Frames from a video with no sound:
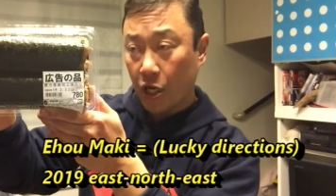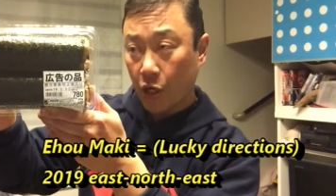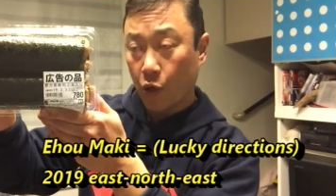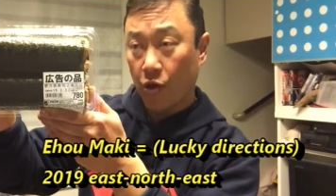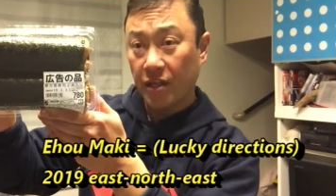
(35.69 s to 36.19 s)

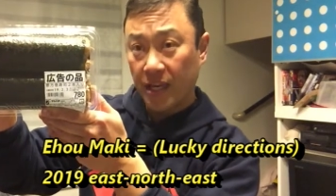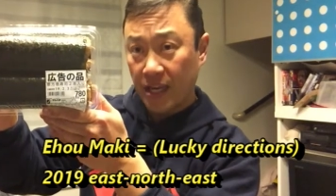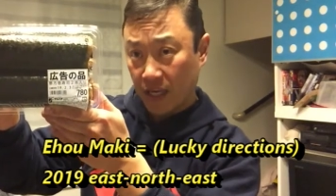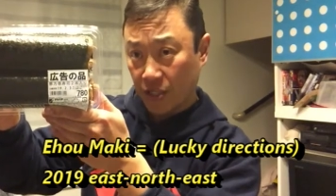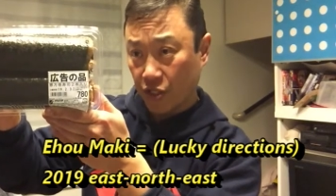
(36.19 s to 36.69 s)

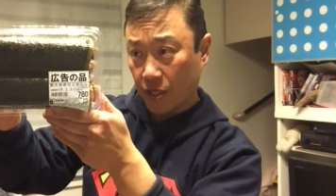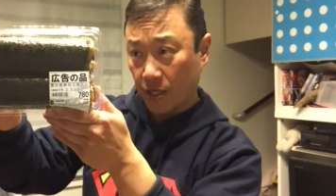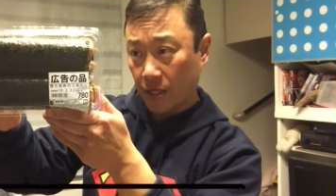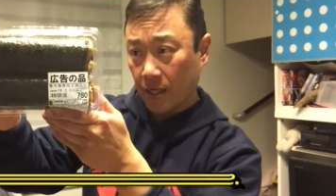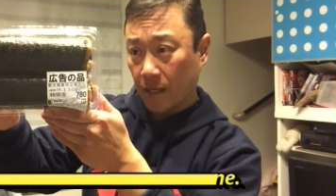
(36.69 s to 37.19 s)
northeast,
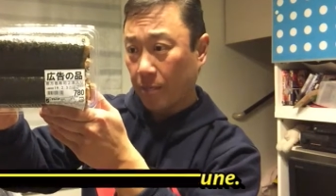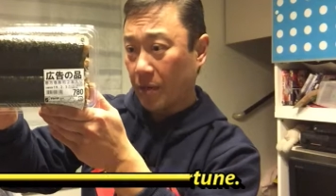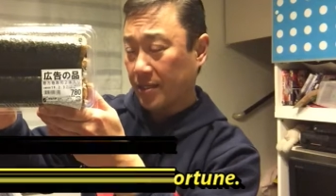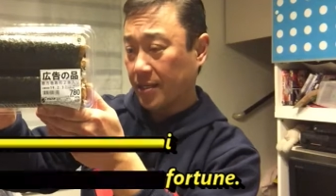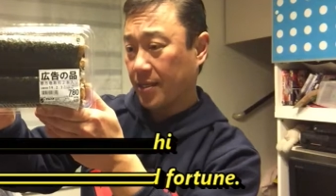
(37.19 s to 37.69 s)

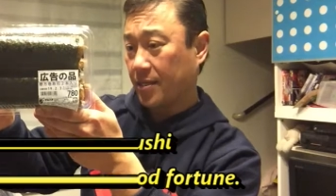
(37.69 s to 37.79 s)
but